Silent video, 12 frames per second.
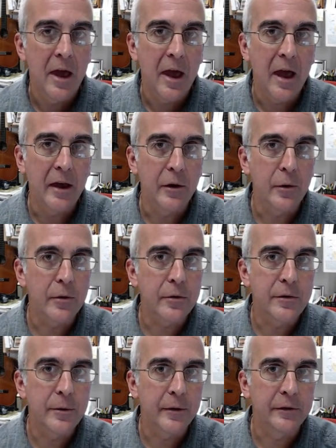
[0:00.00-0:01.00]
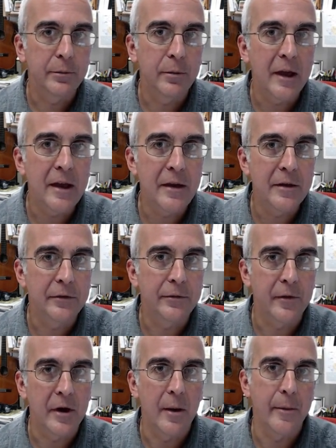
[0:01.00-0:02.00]
And in order to explain this
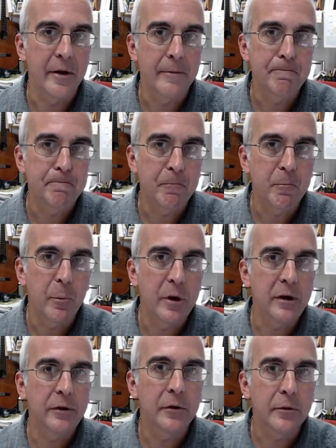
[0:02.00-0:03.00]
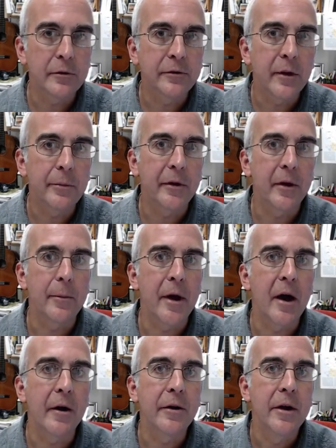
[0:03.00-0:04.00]
phenomenon, we need learn something
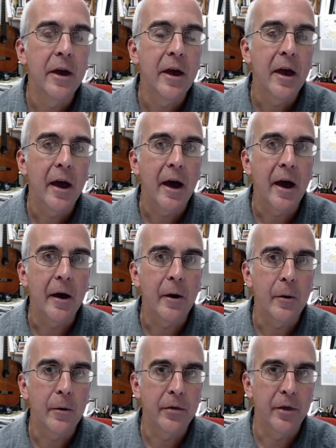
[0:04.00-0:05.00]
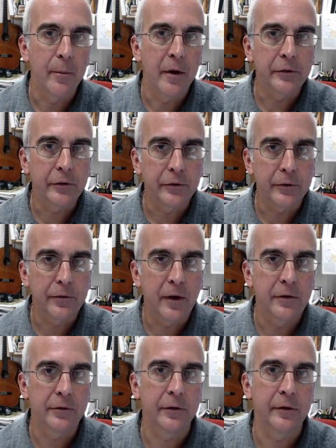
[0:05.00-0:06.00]
about how the muscles of
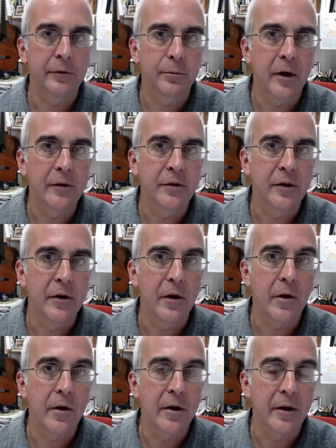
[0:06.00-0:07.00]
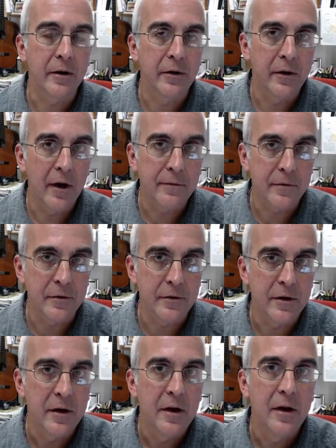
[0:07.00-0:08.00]
facial expression are governed
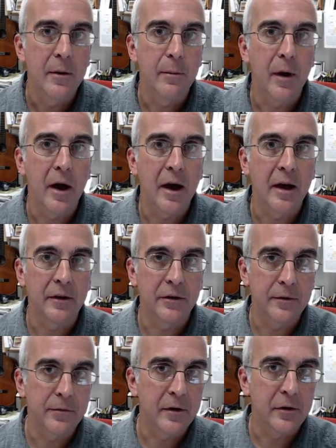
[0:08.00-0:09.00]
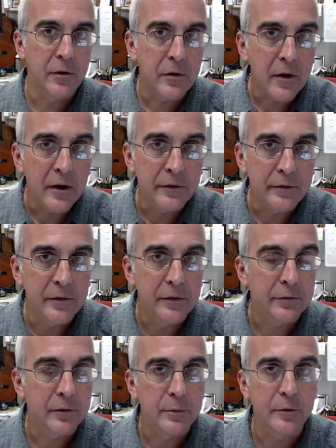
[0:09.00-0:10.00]
by different neurons in the
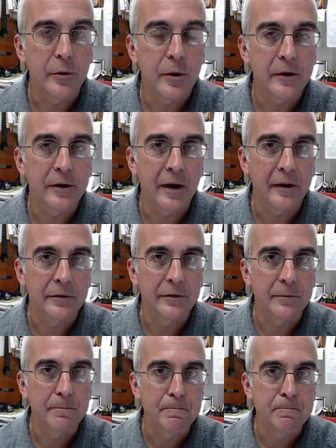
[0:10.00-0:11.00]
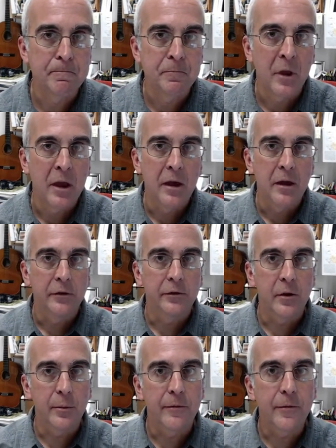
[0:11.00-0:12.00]
cerebral cortex. So
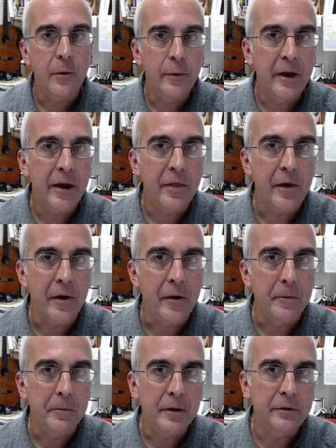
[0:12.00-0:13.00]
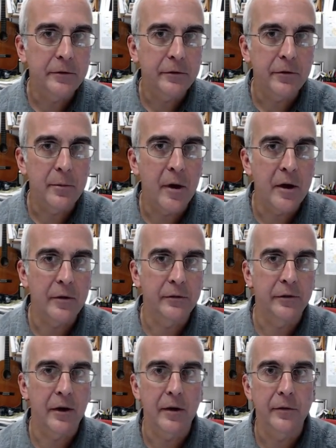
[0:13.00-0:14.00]
before we get there, let's just remind
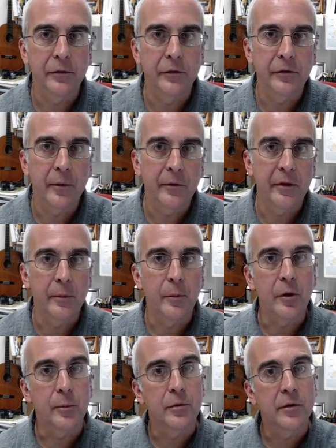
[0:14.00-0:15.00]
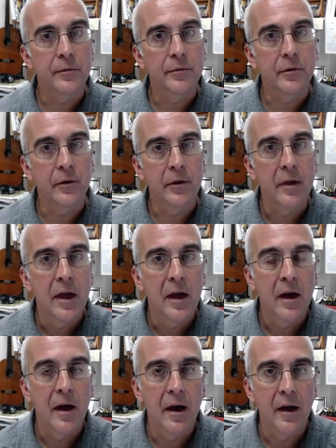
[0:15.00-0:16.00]
ourselves of some of the more peripheral
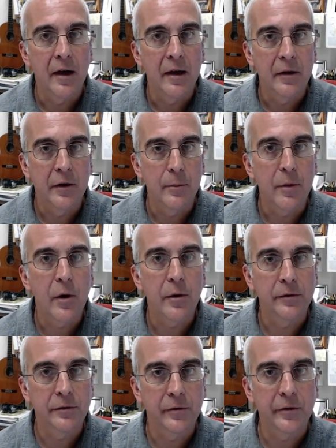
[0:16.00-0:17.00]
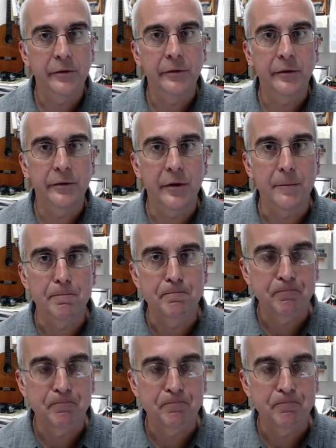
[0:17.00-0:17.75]
components of this system.